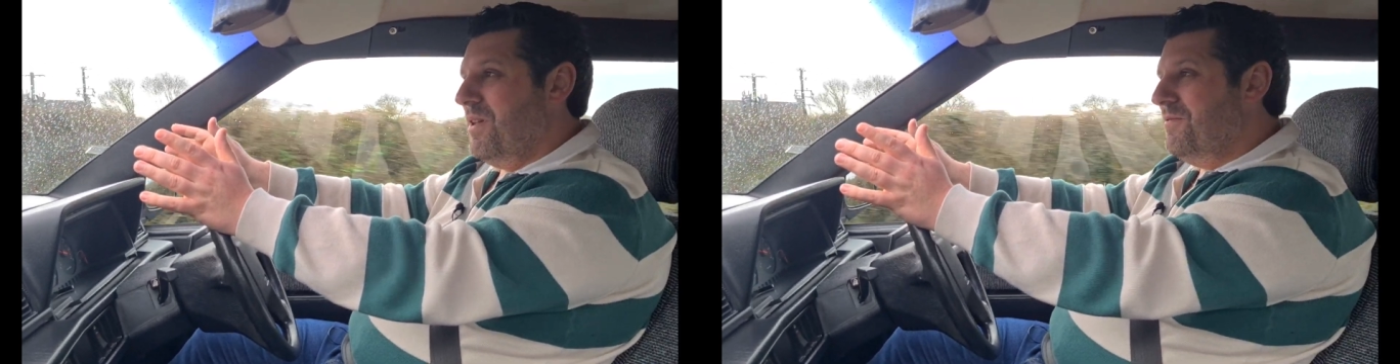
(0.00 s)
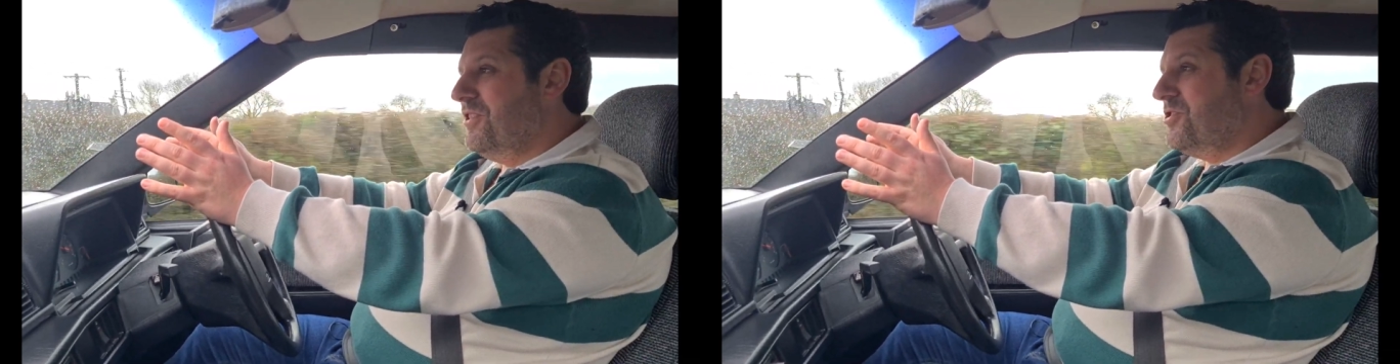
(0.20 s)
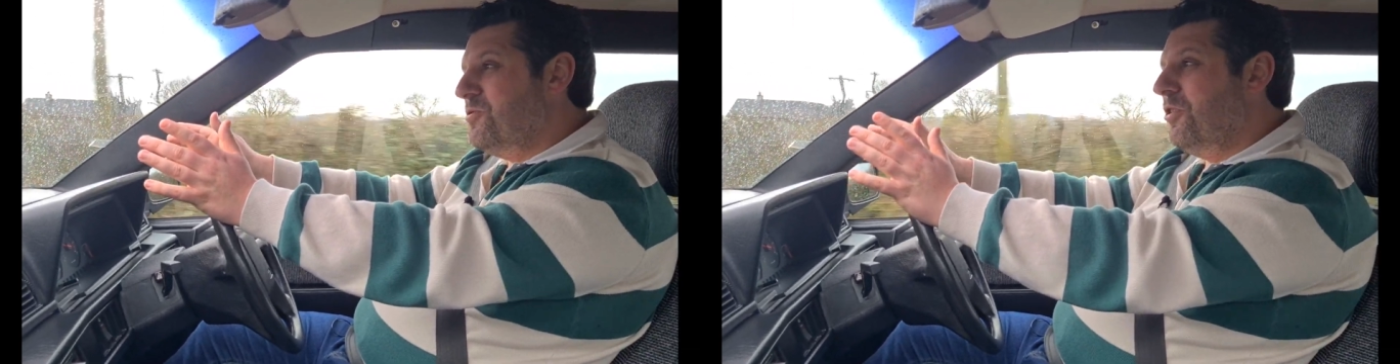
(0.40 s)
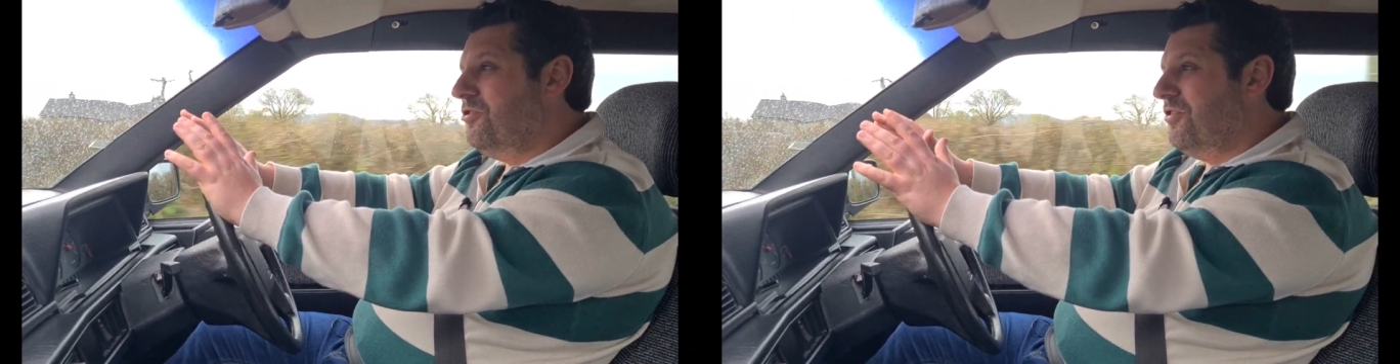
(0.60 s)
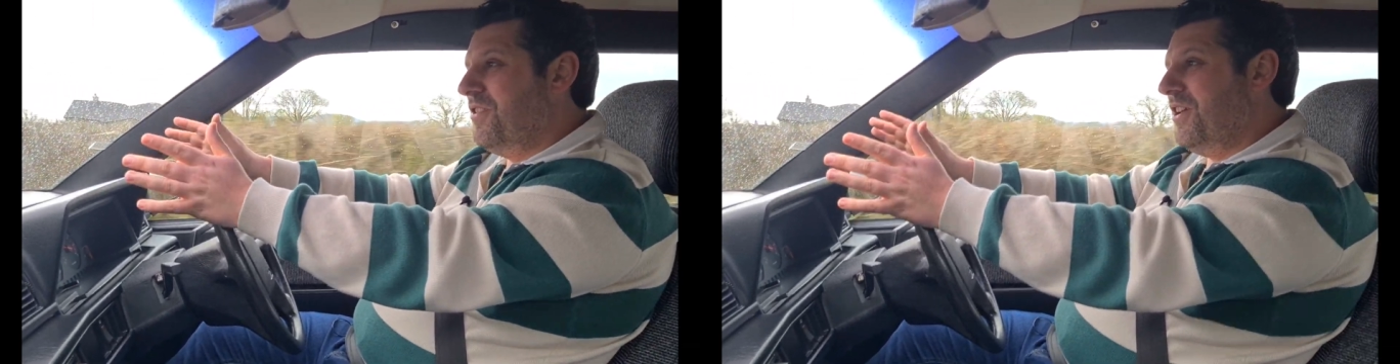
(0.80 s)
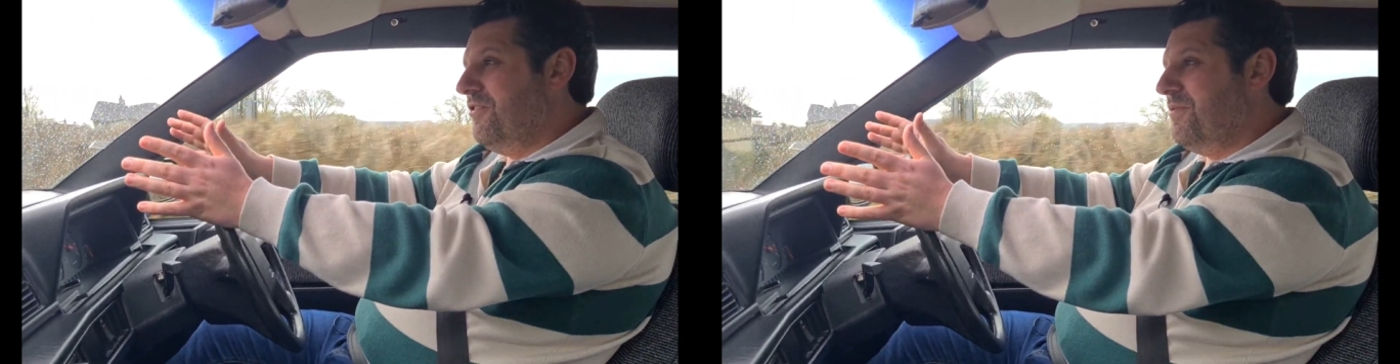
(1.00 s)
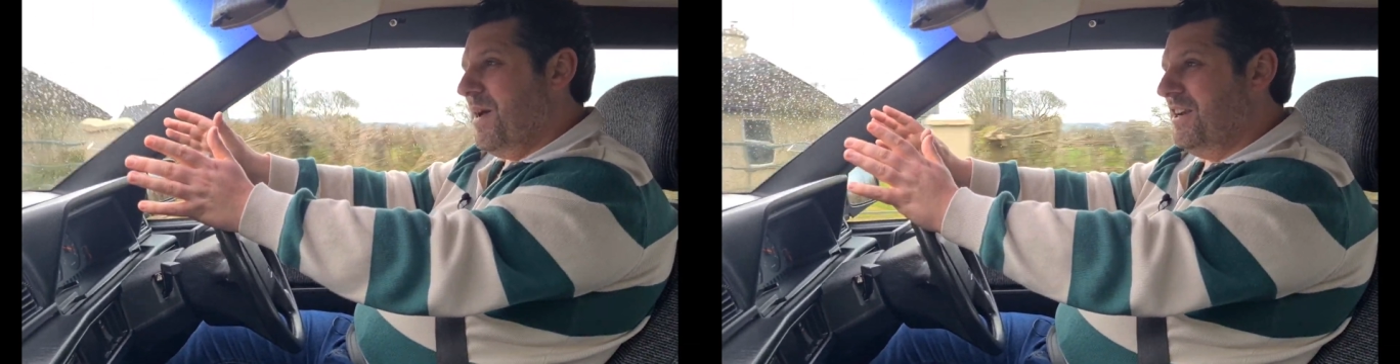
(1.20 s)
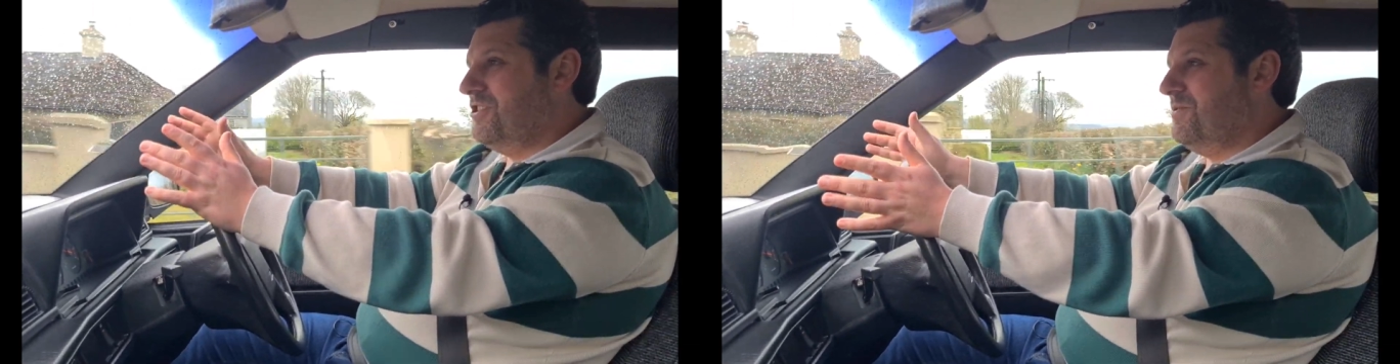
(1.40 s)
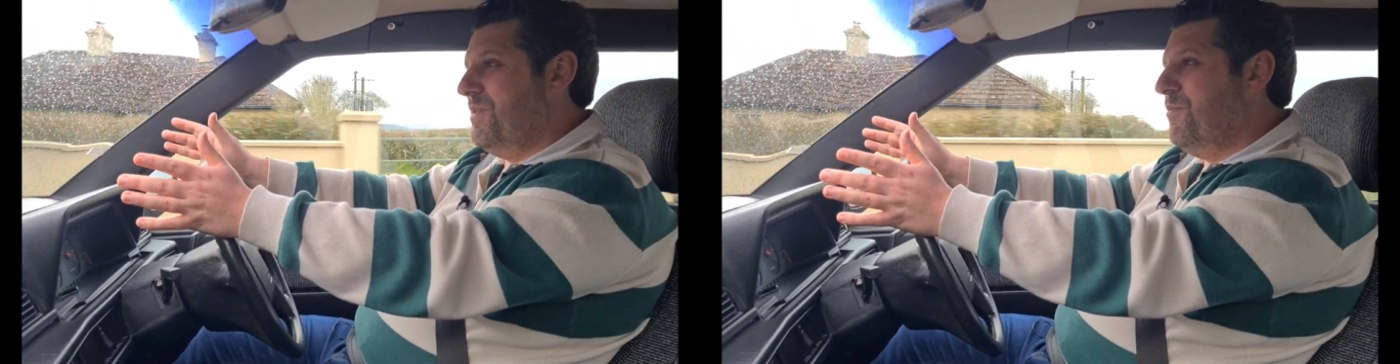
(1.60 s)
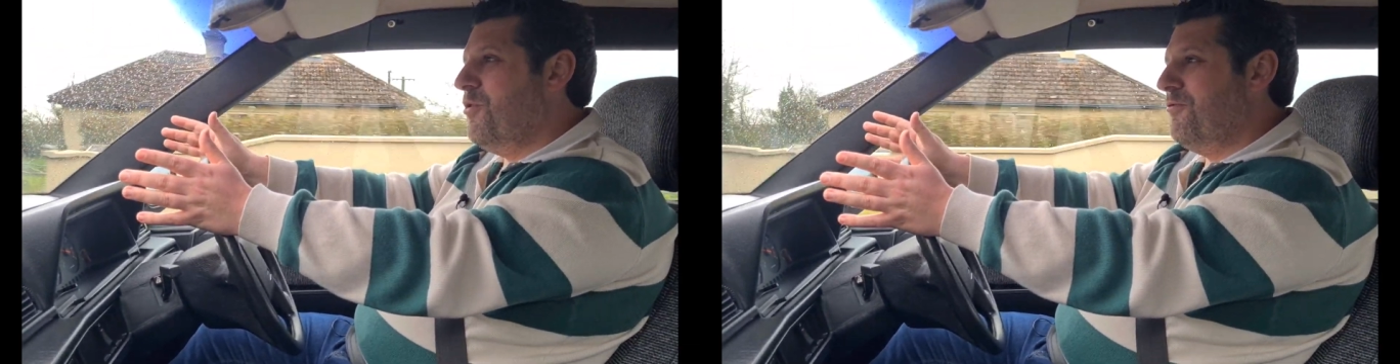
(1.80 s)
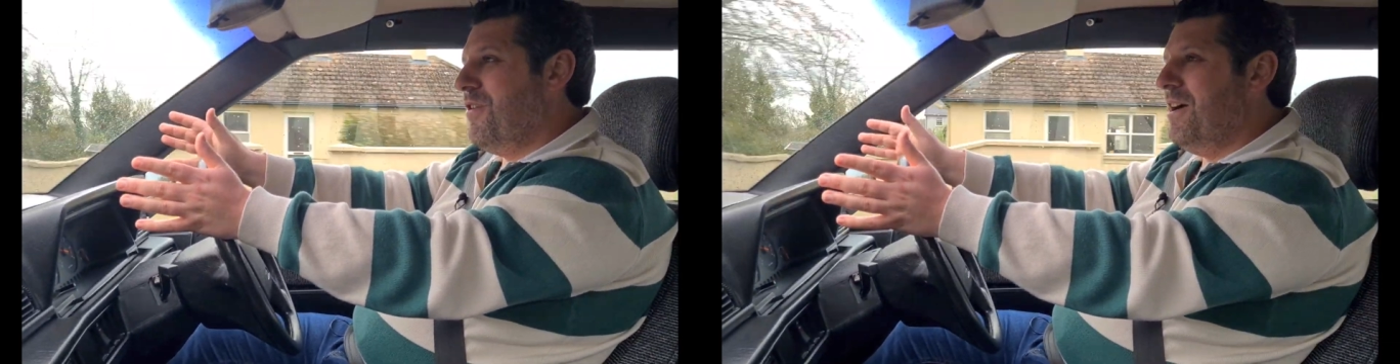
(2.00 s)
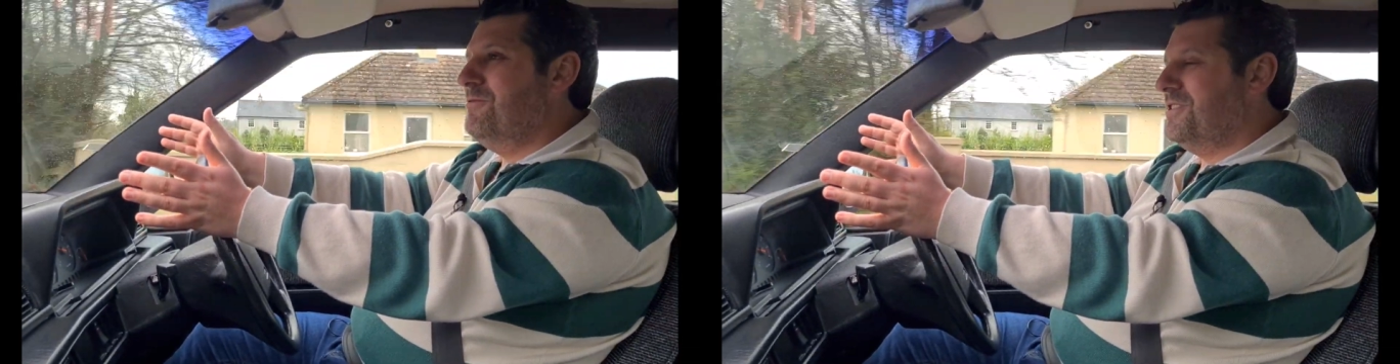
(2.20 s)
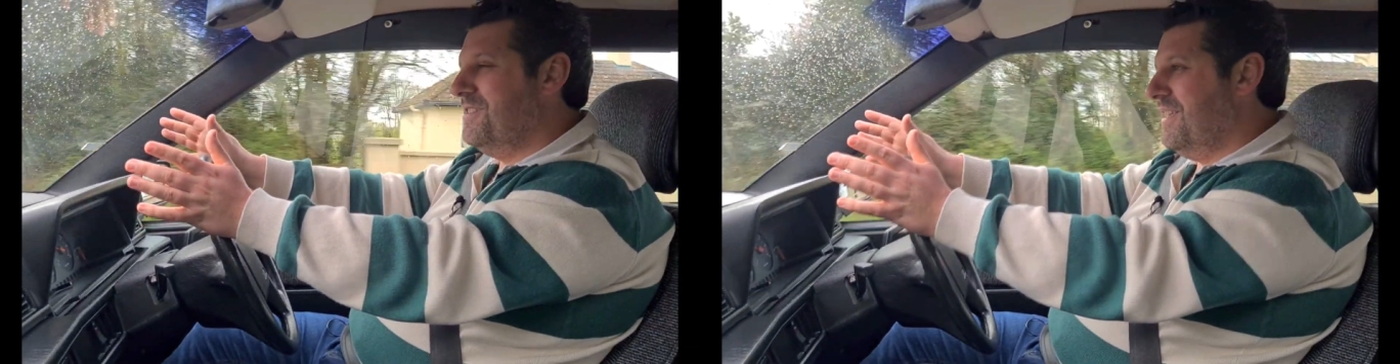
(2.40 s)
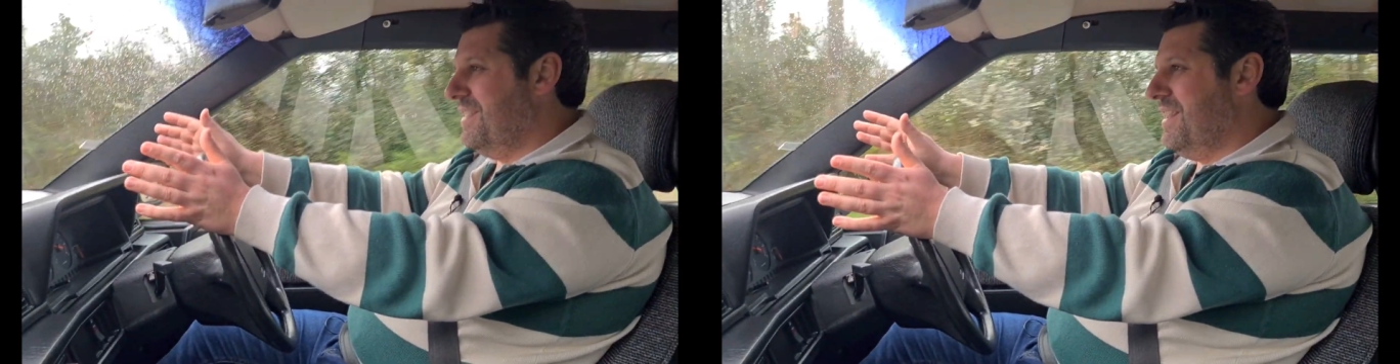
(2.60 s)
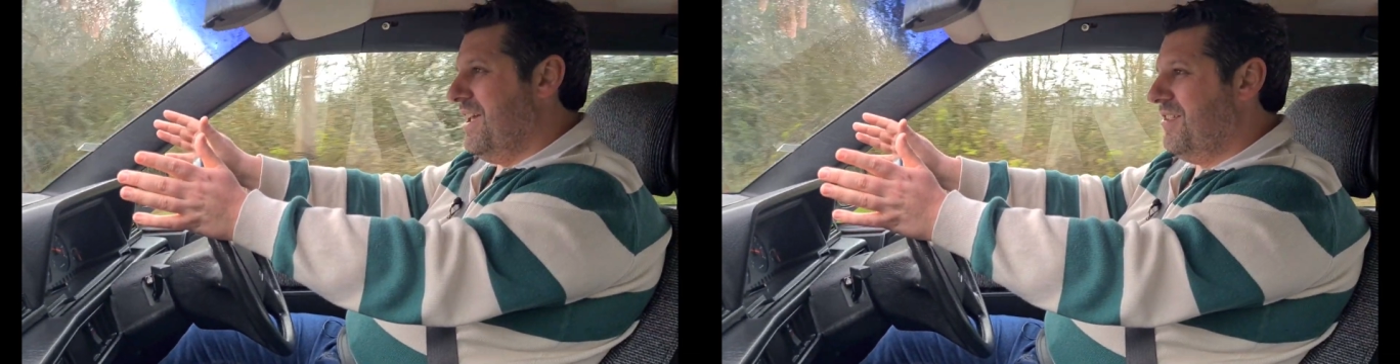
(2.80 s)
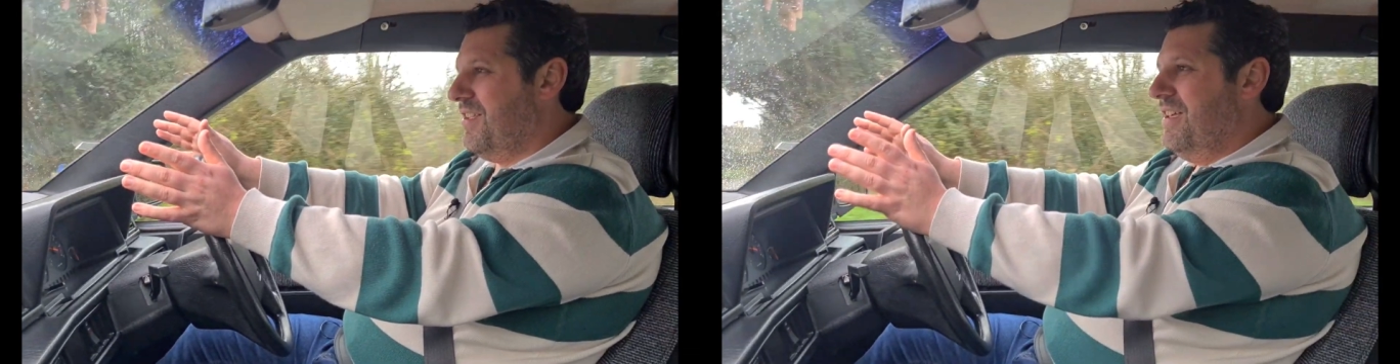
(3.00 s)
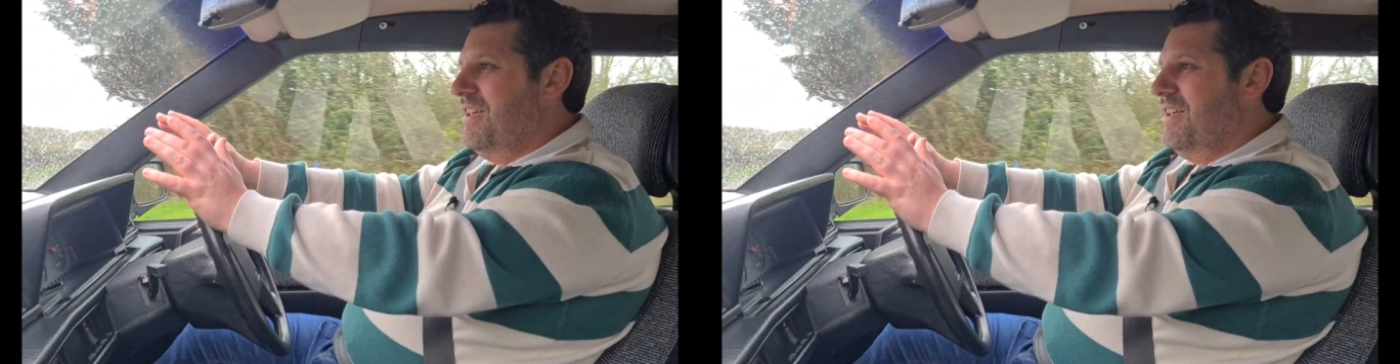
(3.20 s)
Even the 200 series managed to be more rounded than this.